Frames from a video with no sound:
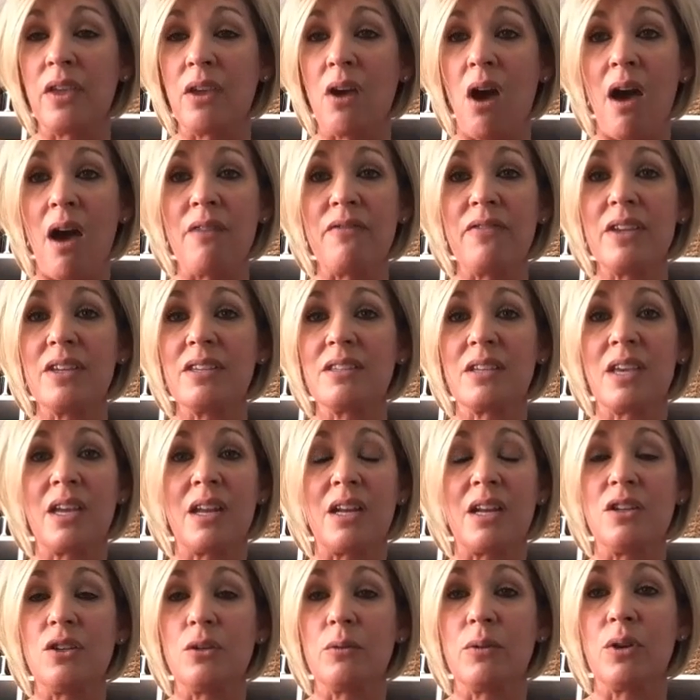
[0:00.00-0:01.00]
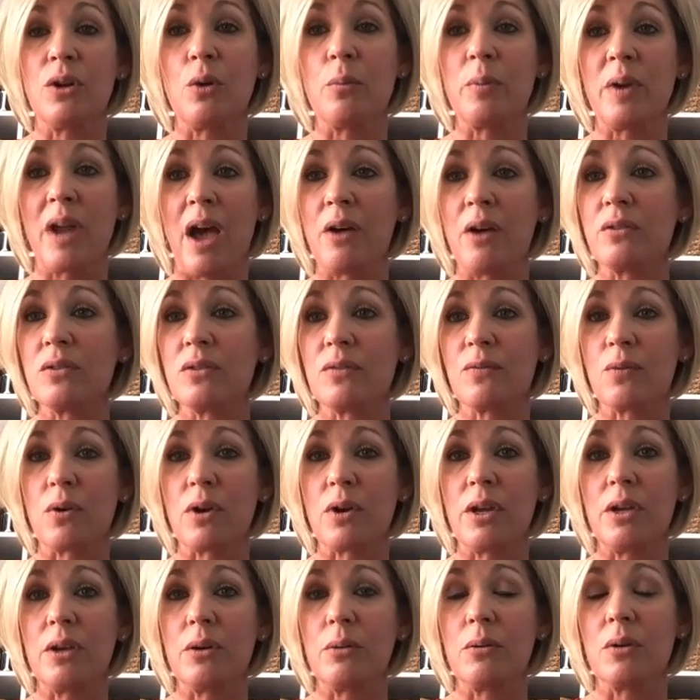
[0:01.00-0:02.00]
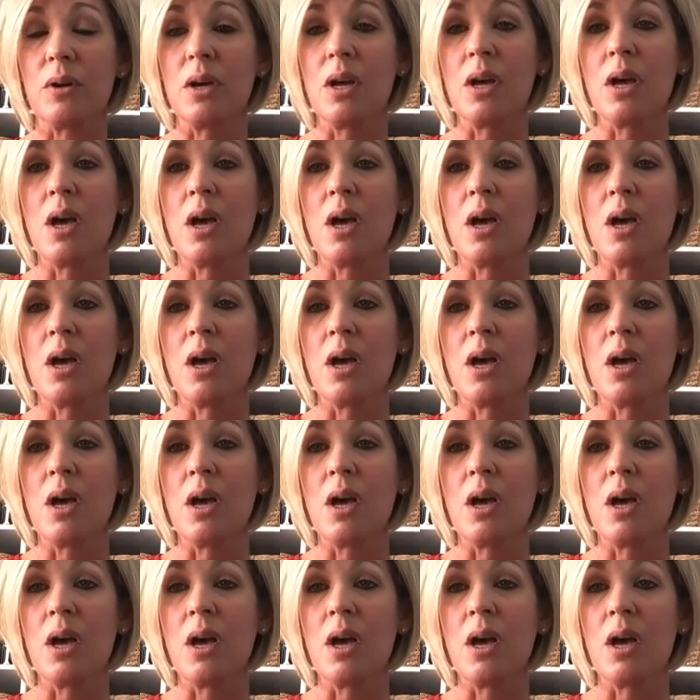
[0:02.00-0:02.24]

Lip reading: the office, can I do an open house for you?